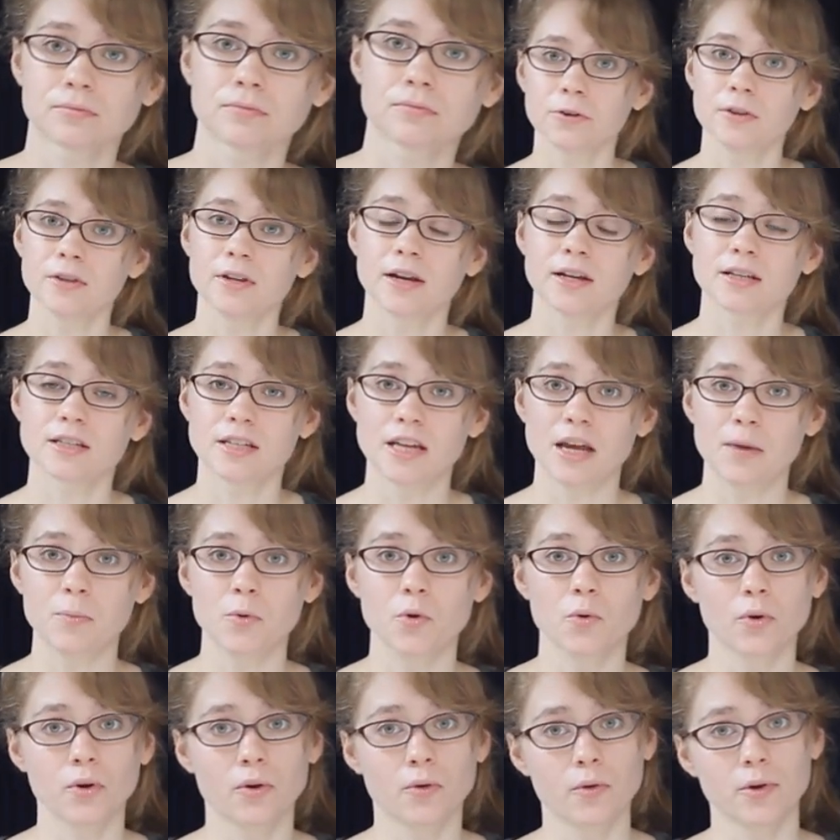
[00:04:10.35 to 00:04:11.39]
For the next
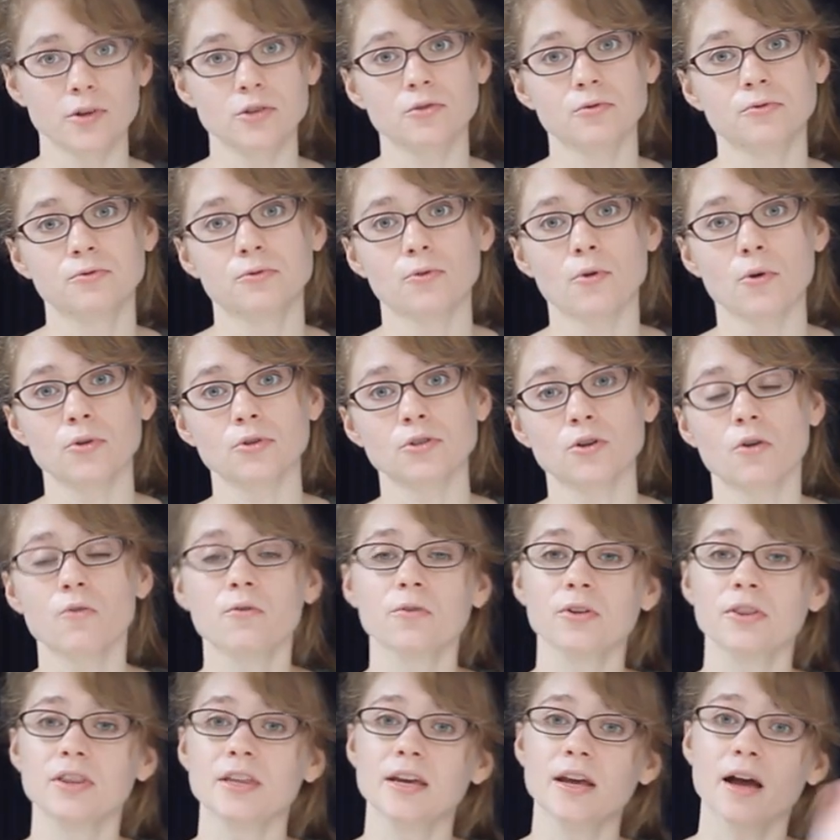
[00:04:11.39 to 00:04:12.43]
step, you are going to fold
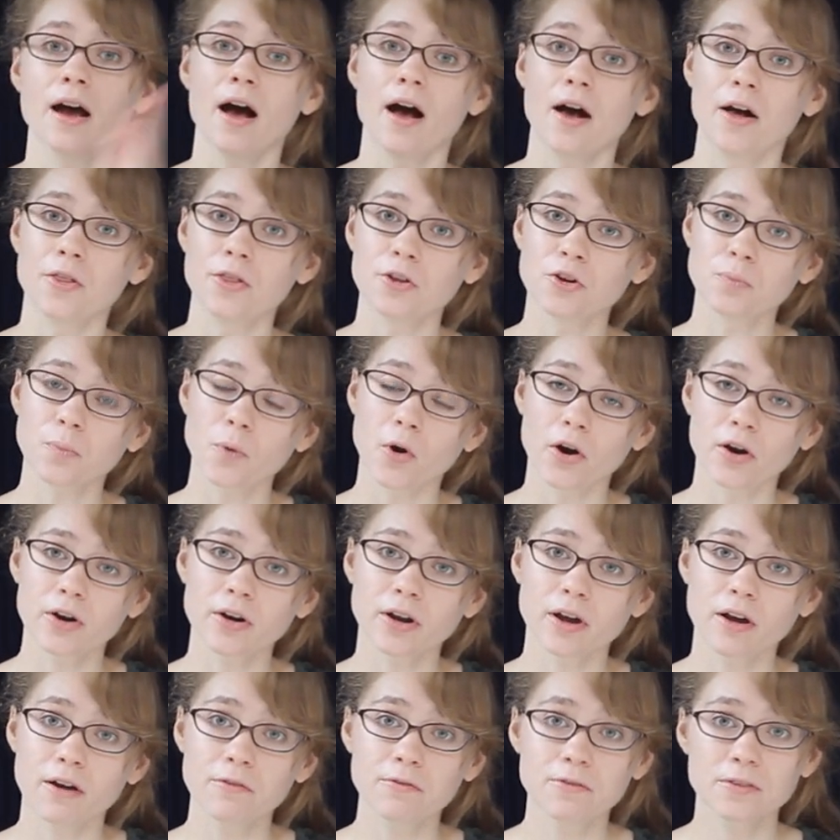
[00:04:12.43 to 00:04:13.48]
over the other
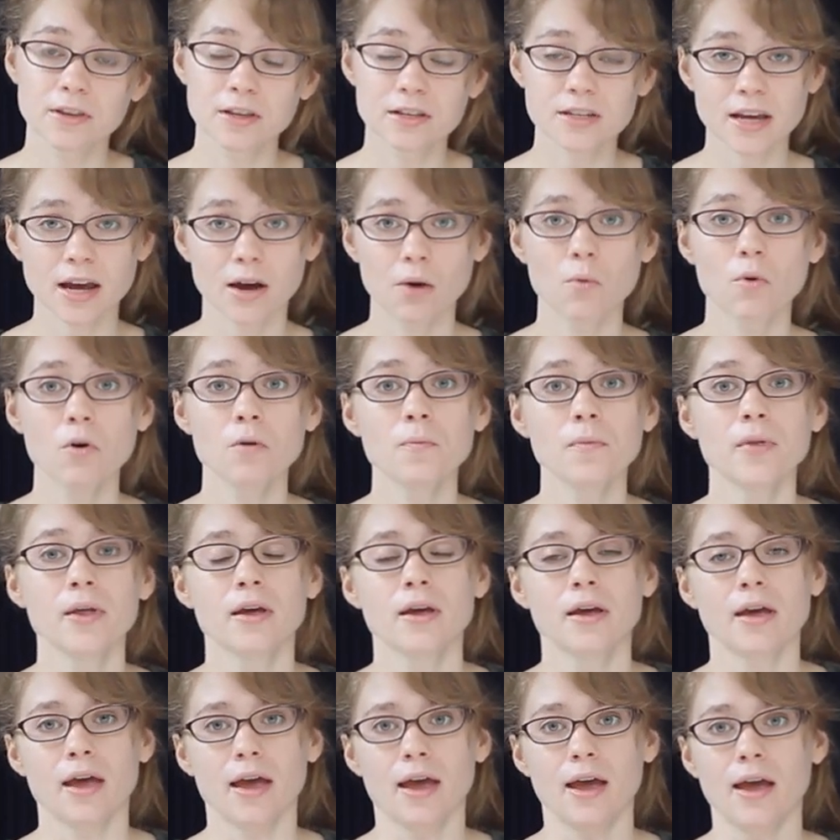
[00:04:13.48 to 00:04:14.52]
part of the towel
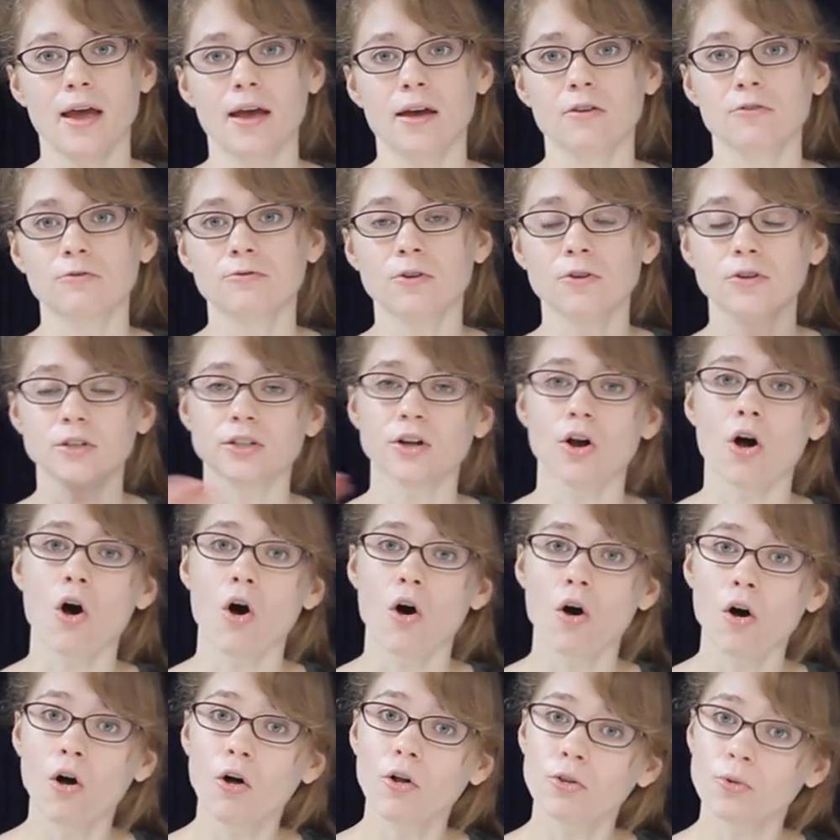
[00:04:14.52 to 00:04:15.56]
and fold it
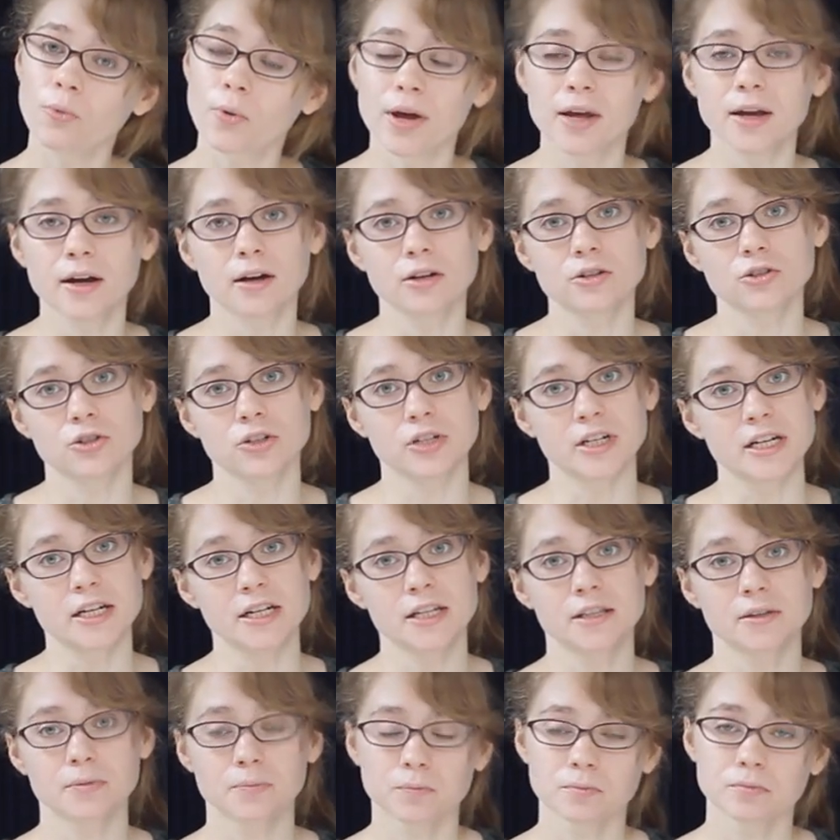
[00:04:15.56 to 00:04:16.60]
all the way
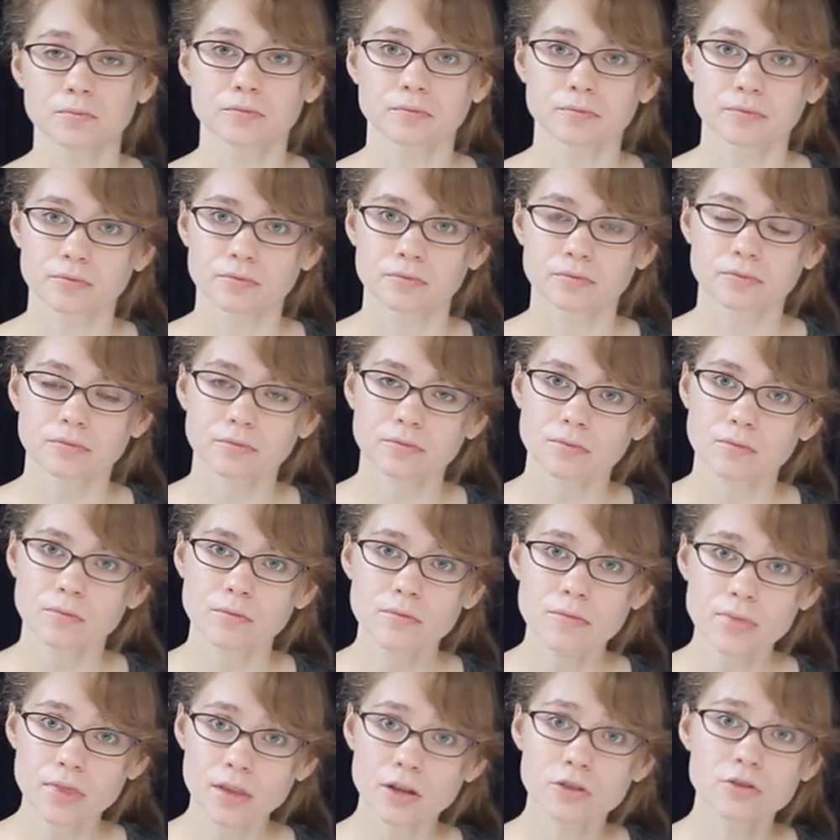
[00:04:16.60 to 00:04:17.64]
underneath.
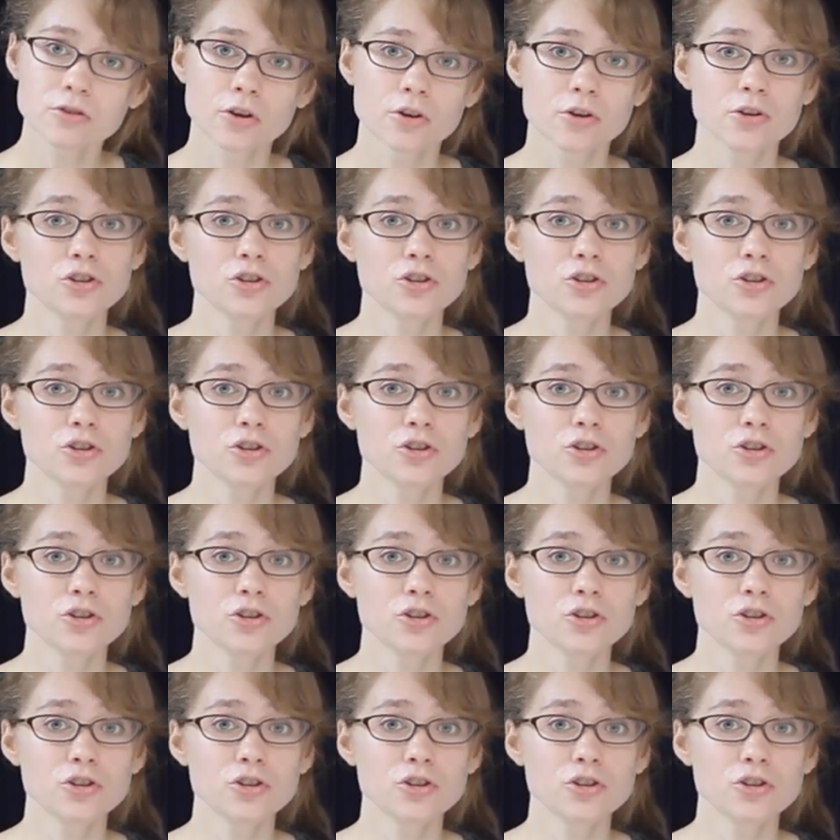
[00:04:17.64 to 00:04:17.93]
So